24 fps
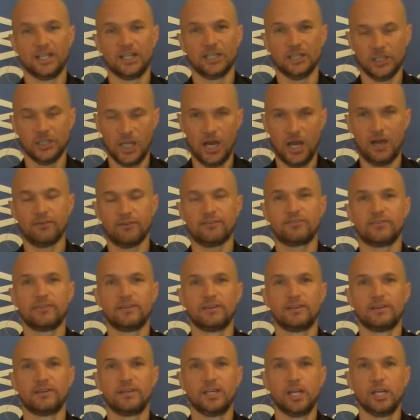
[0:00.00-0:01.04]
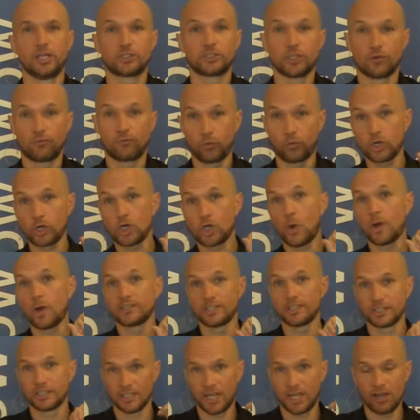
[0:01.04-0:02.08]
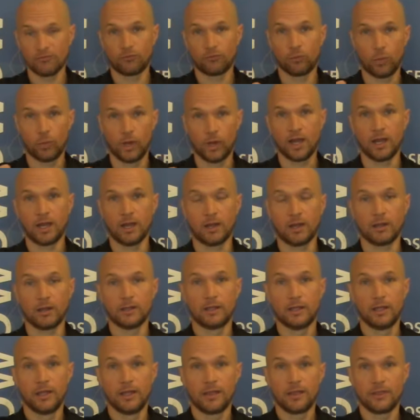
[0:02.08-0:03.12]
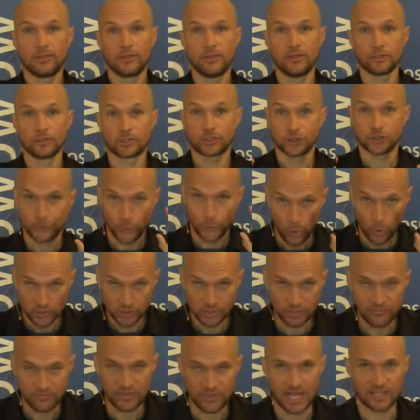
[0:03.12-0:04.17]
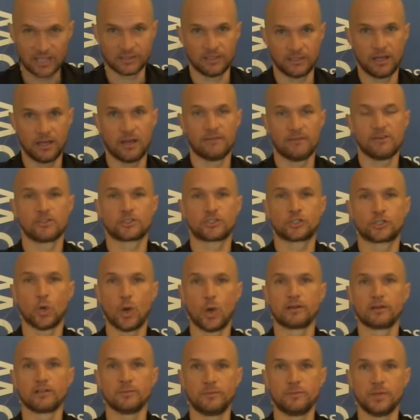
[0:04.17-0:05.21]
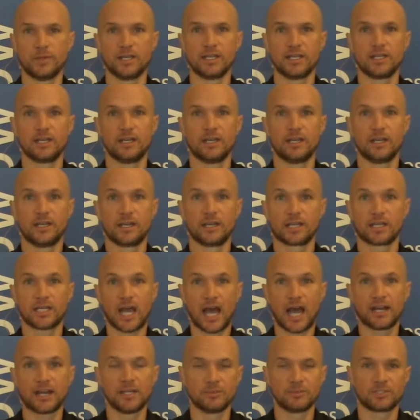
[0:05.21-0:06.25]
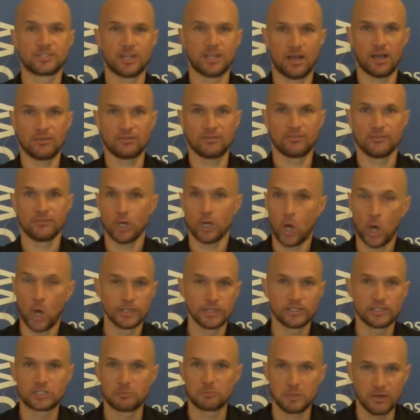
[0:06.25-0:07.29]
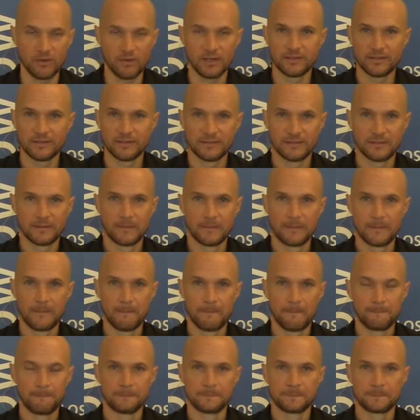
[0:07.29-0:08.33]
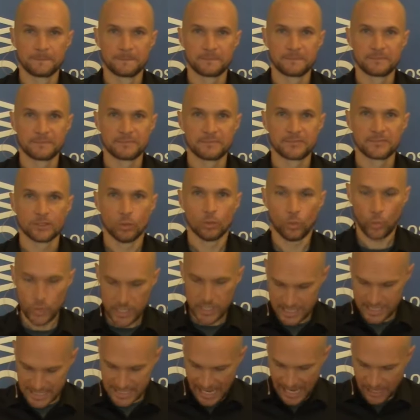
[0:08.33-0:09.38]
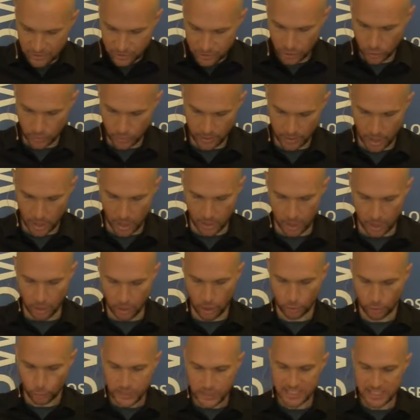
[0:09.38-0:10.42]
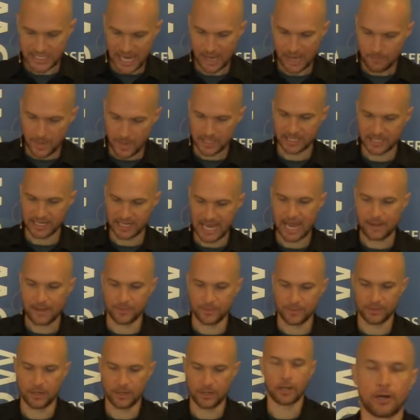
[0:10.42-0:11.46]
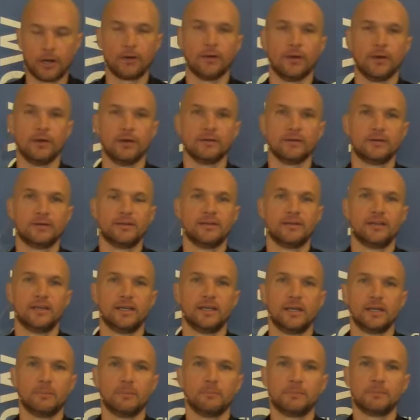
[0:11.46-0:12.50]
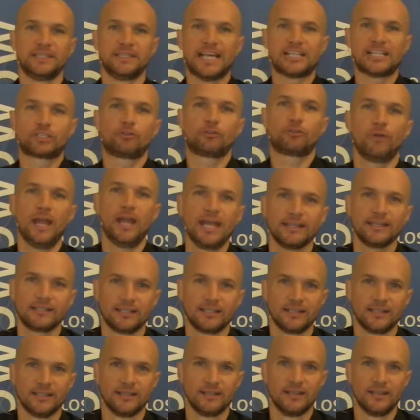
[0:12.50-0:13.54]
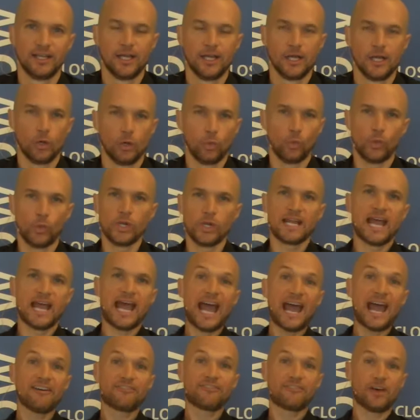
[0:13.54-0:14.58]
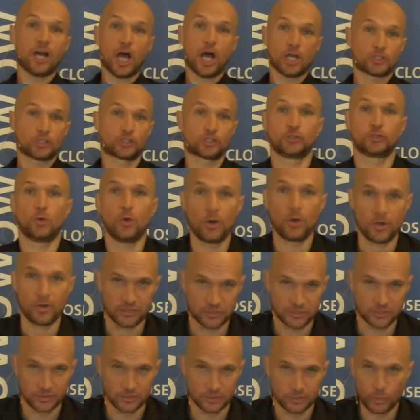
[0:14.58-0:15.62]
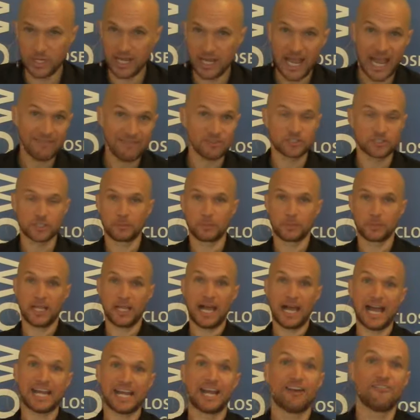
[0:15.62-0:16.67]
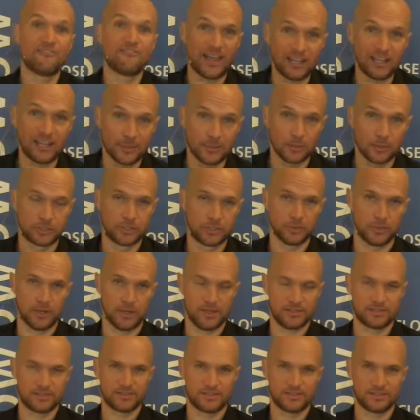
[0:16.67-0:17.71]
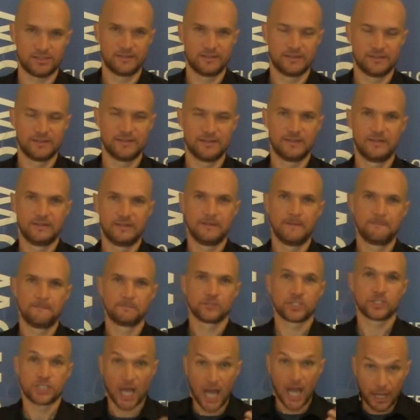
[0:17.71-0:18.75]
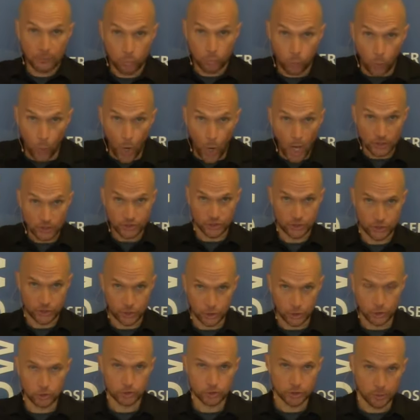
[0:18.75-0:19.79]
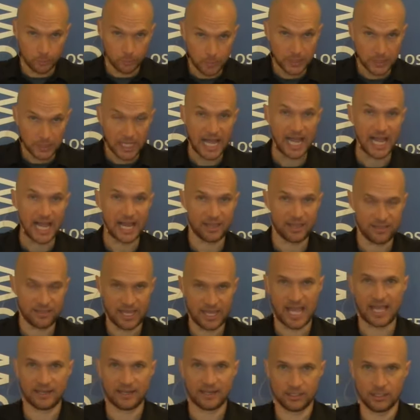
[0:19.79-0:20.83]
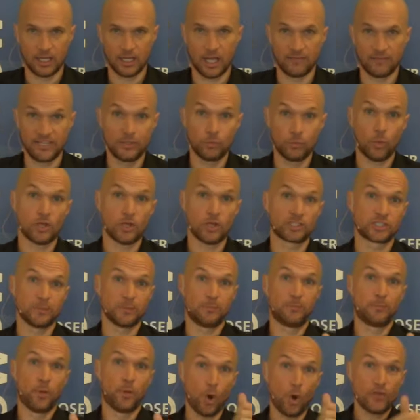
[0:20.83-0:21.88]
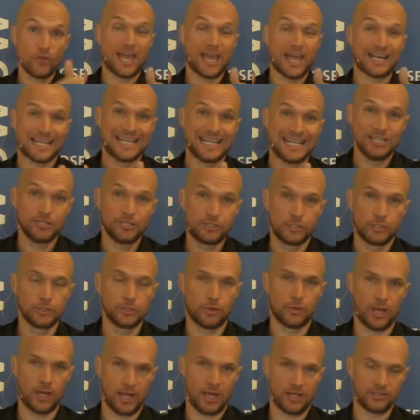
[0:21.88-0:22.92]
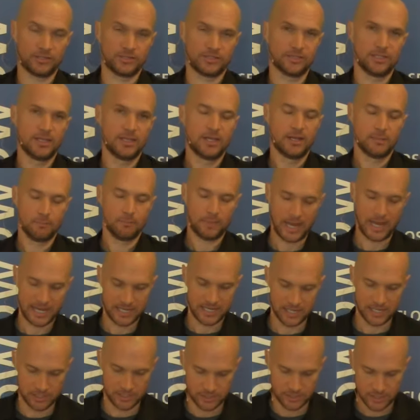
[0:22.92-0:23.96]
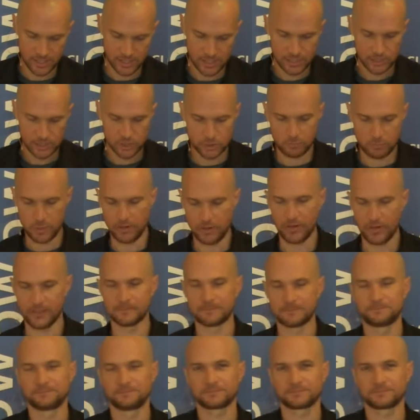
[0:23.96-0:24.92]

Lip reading: Love. So if we're going to love well, the source of that love is going to be God Himself, the Holy Spirit. We can't do it on our own. We can't make it happen our own. But that's great. We have a source. We have the supply available to us. God wants to supply that love. He wants to pour that into us by His Spirit.